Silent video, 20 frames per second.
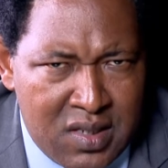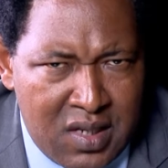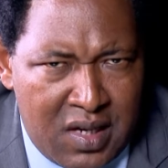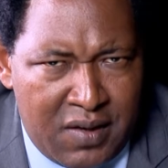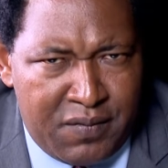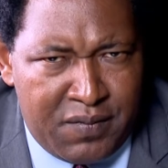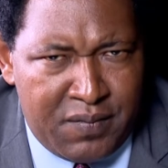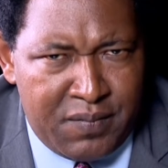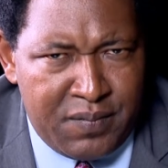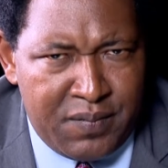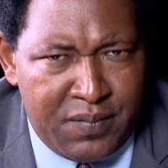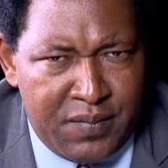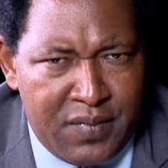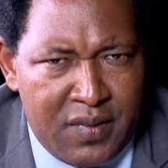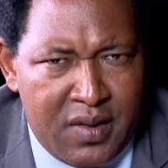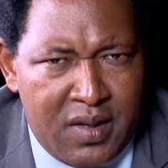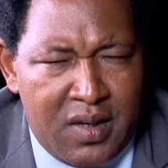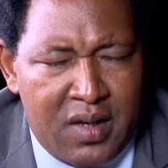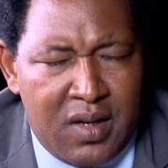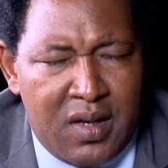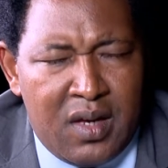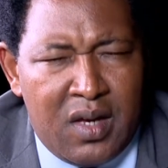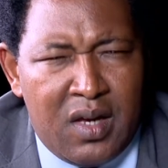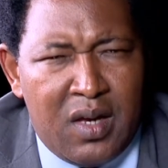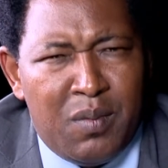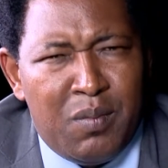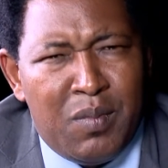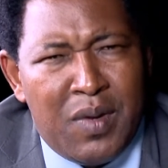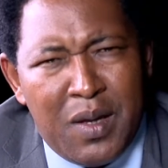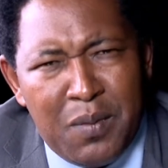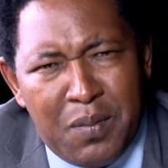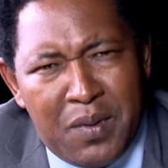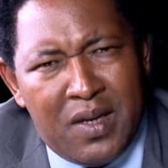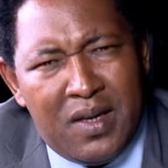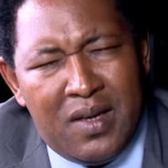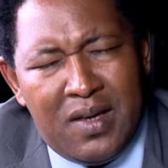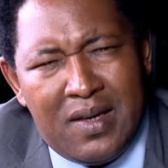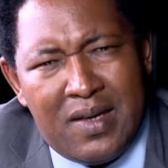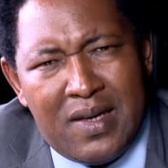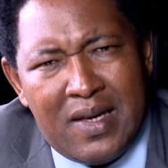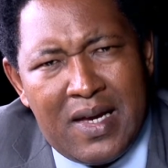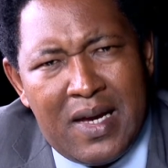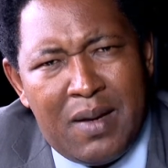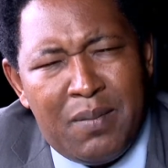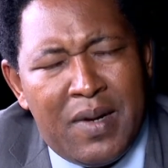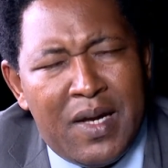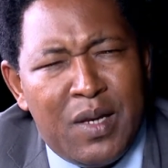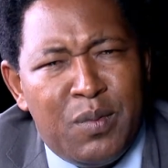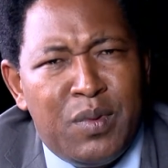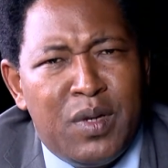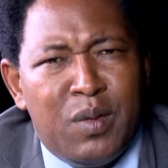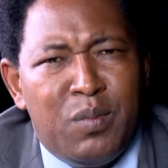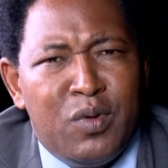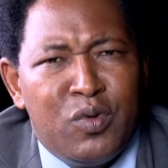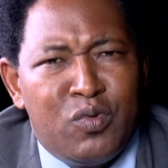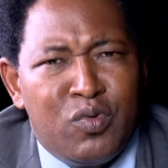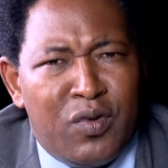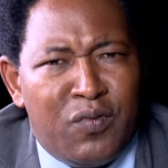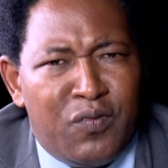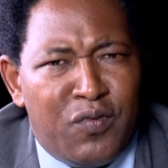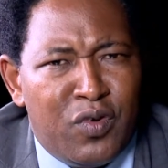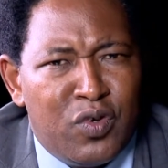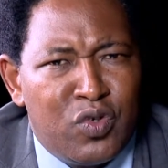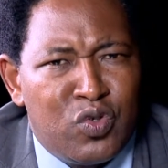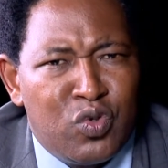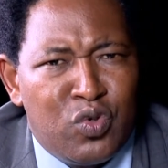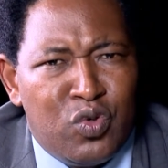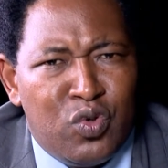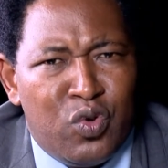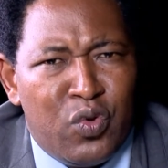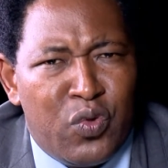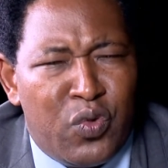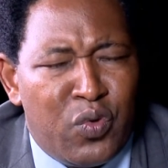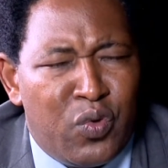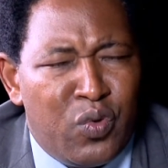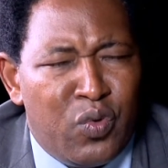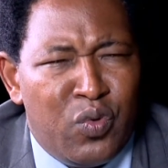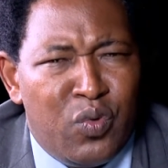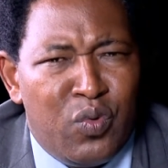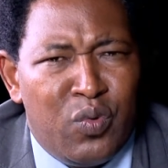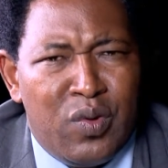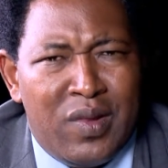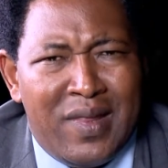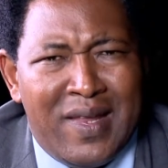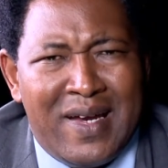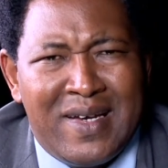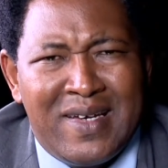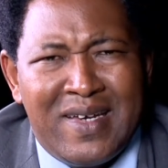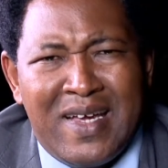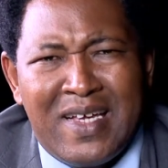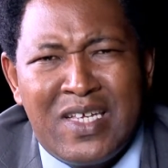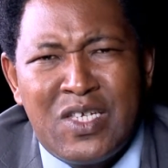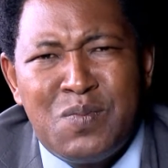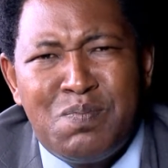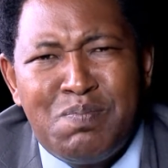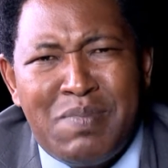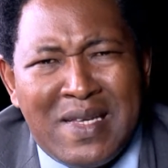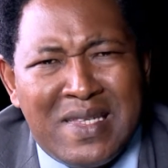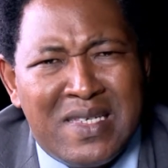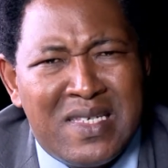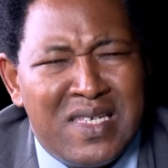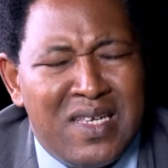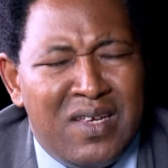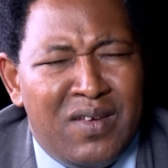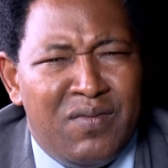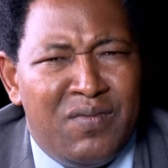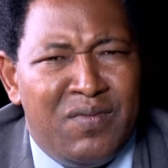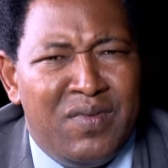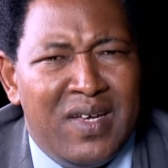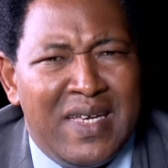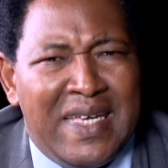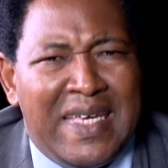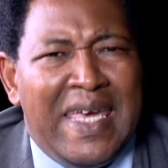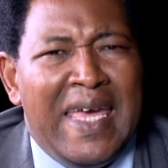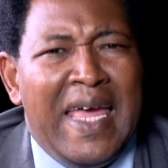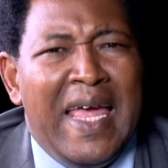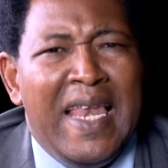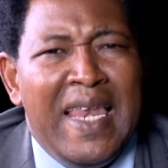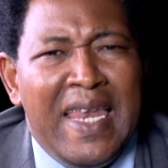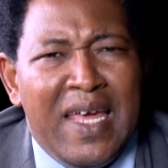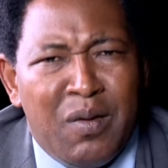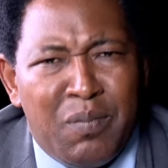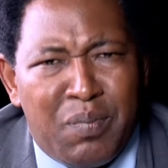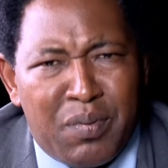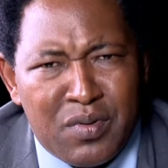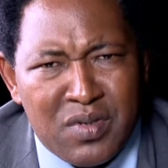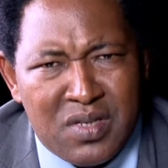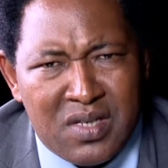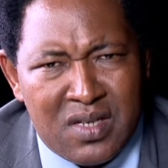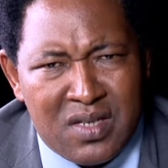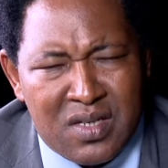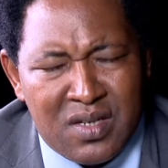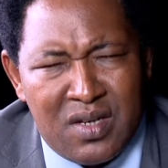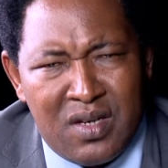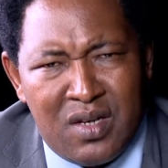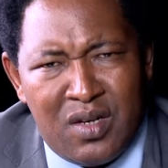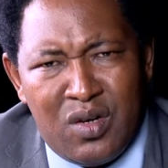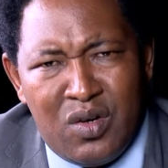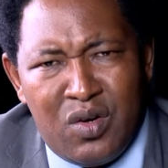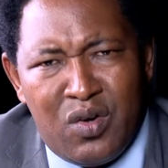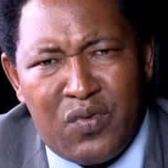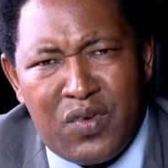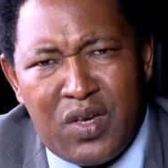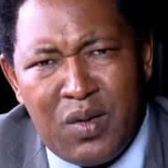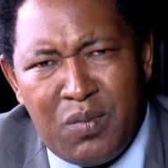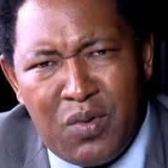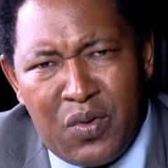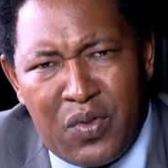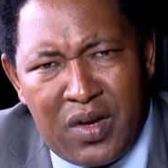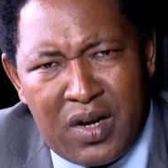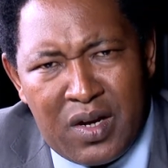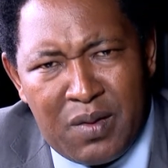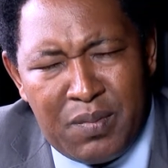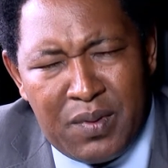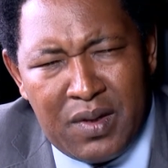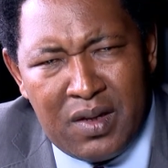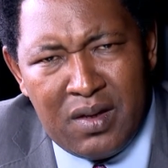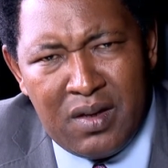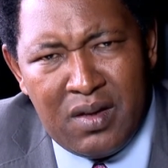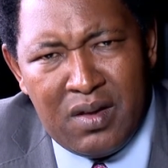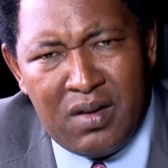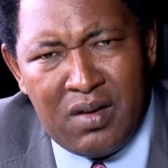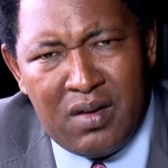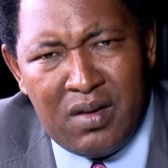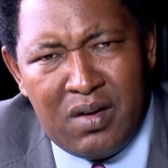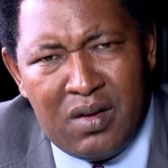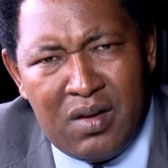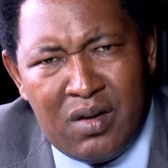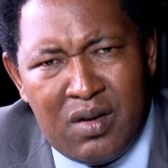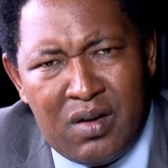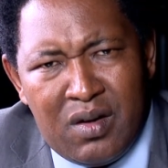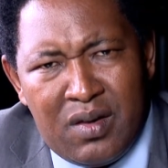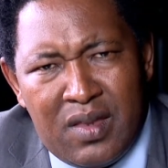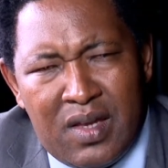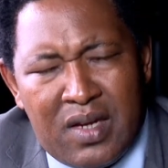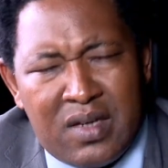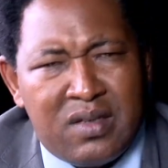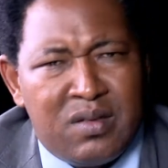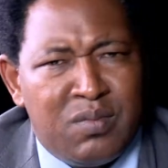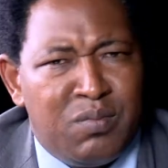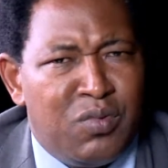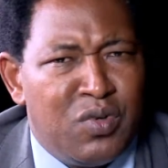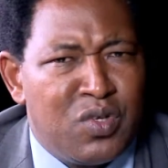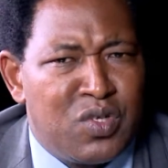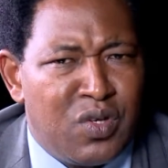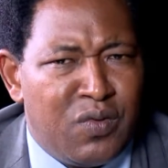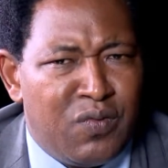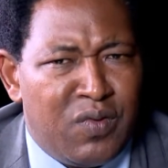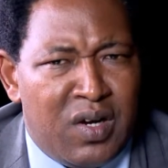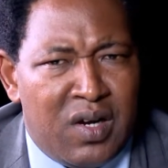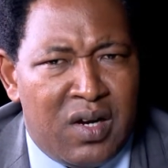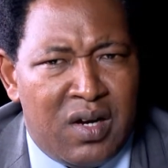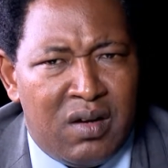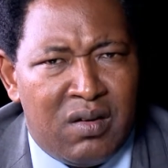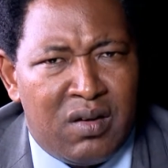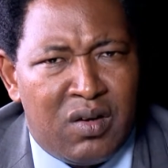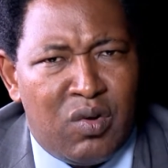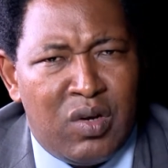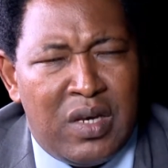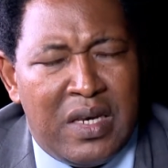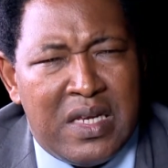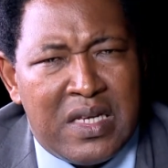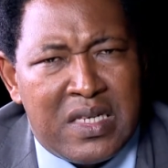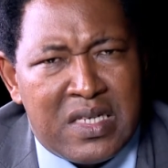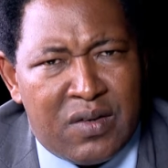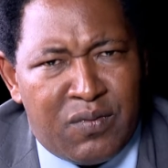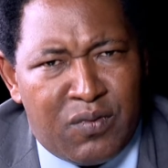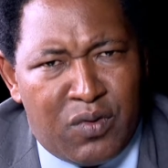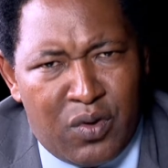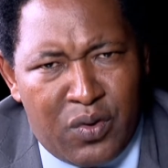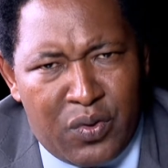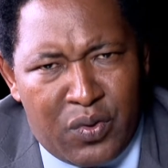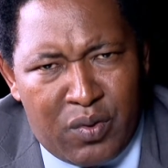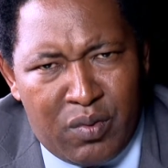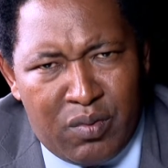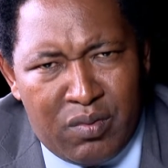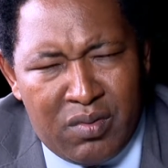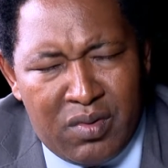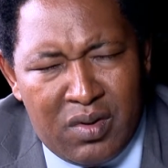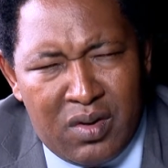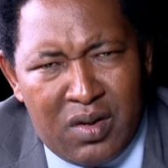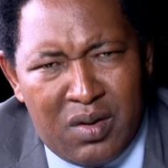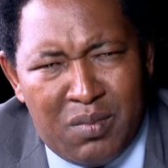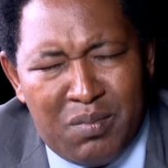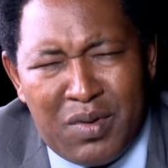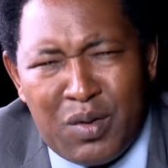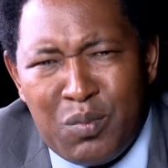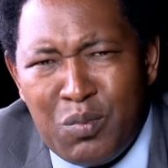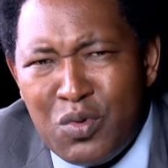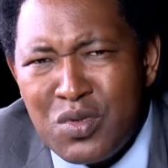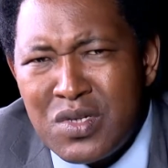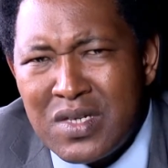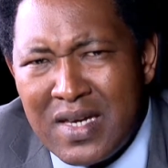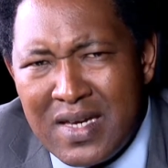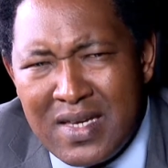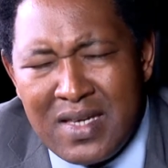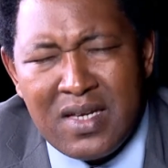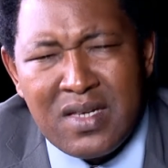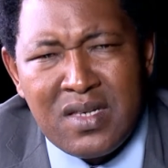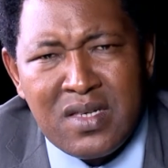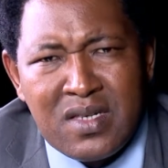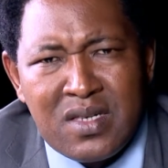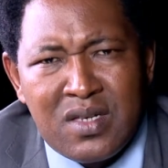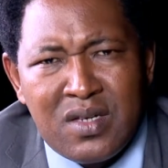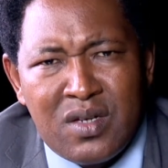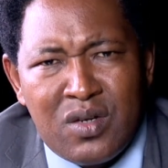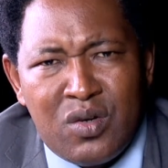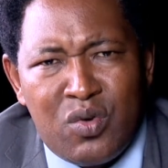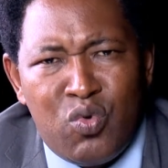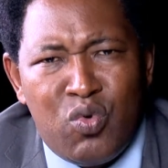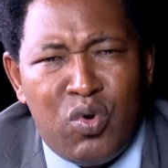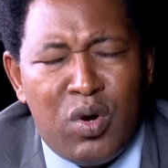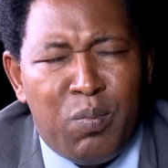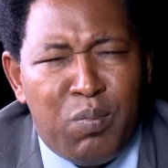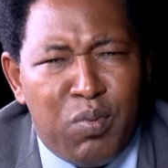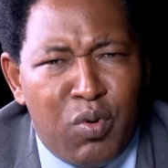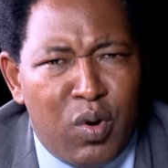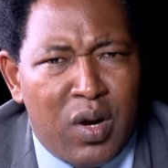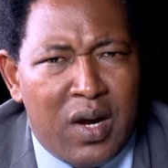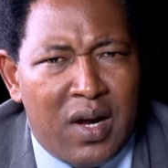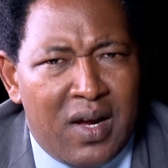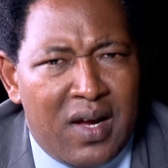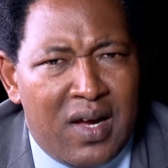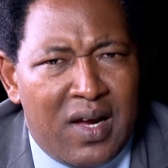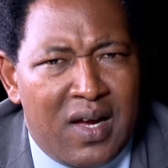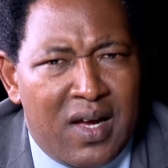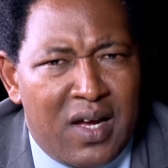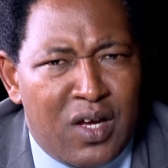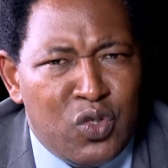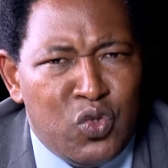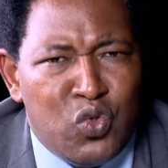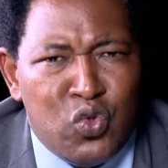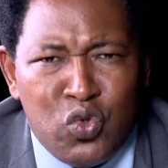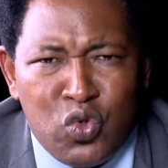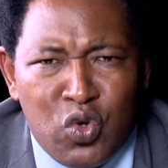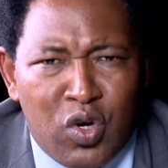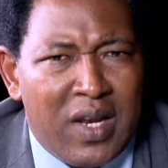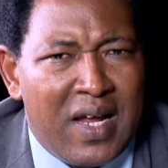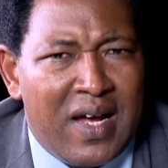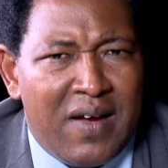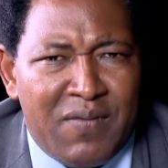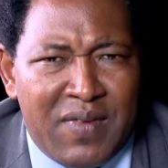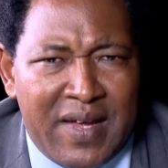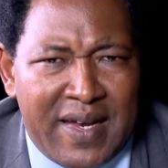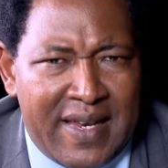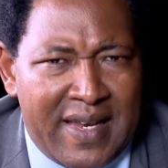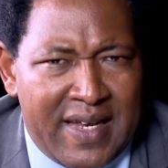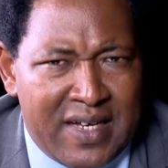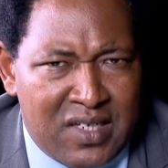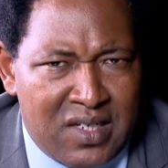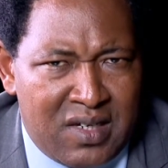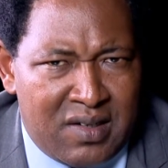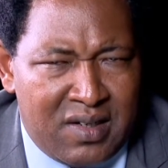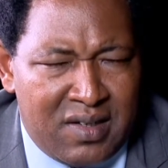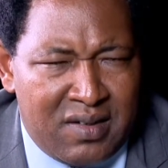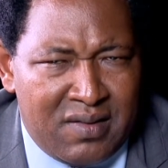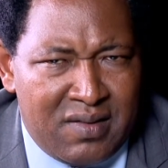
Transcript: have. Maybe I might be able to afford to go through that expensive killing process of chemotherapy that most of our colleagues have gone through. But most Kenyans who are poor do not have that luxury.